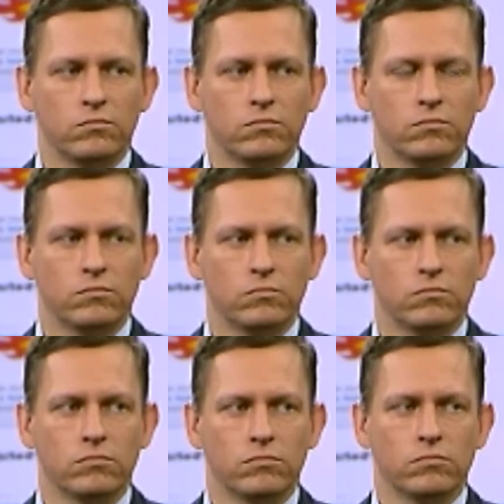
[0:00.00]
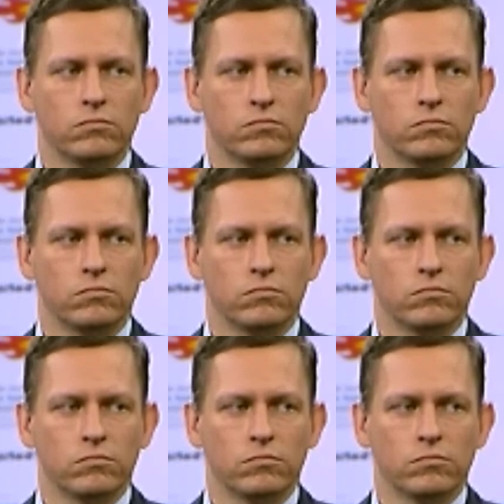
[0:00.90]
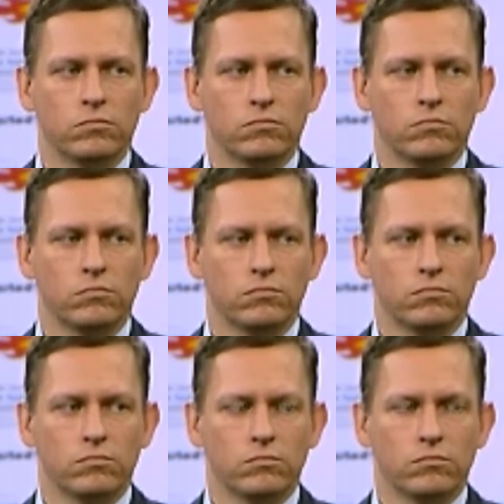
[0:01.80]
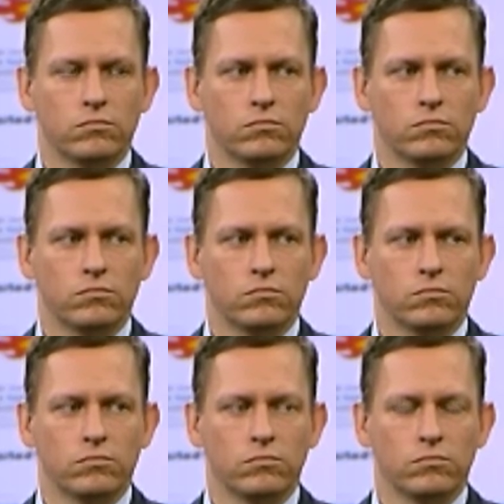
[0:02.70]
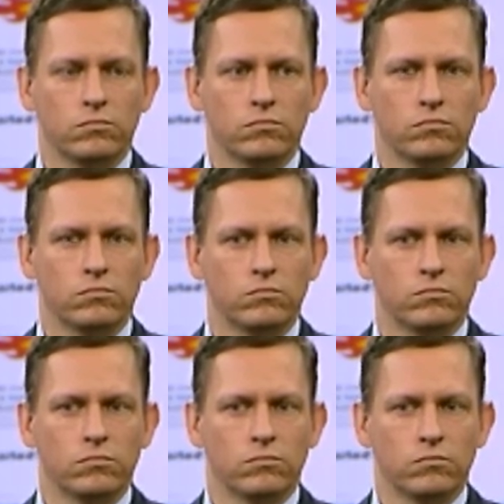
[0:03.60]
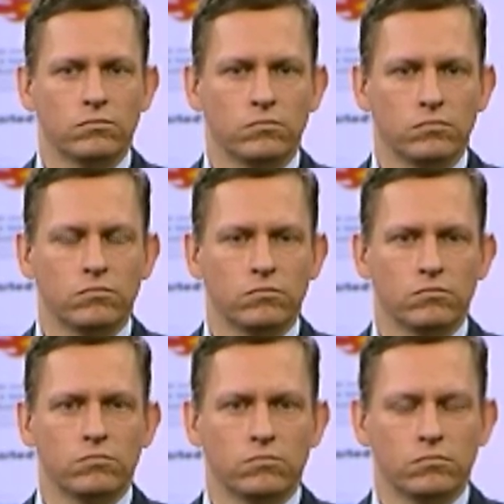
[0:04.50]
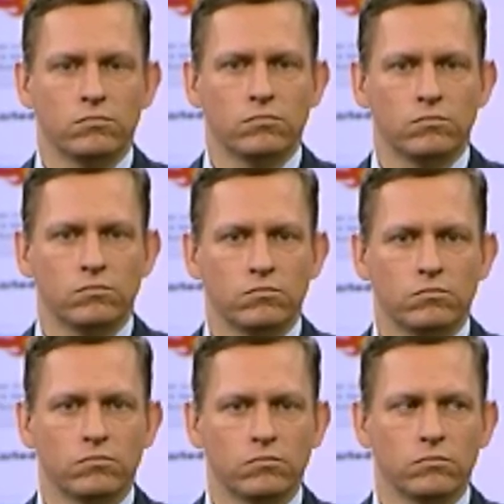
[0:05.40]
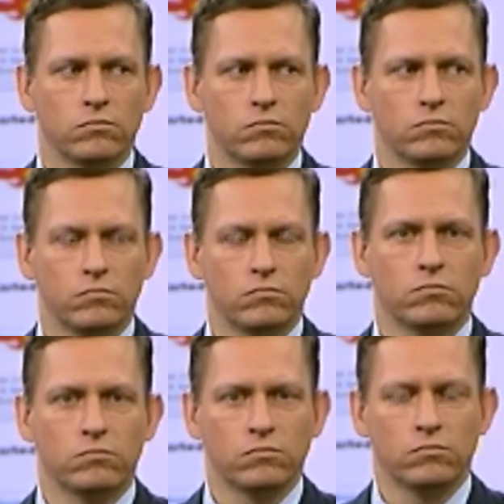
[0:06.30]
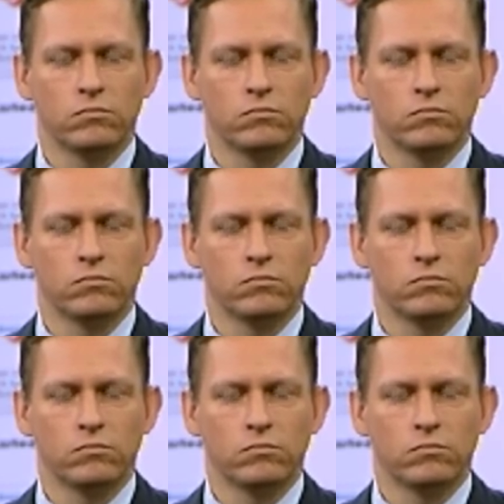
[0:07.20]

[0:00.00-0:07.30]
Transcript: No words are spoken by the person on screen.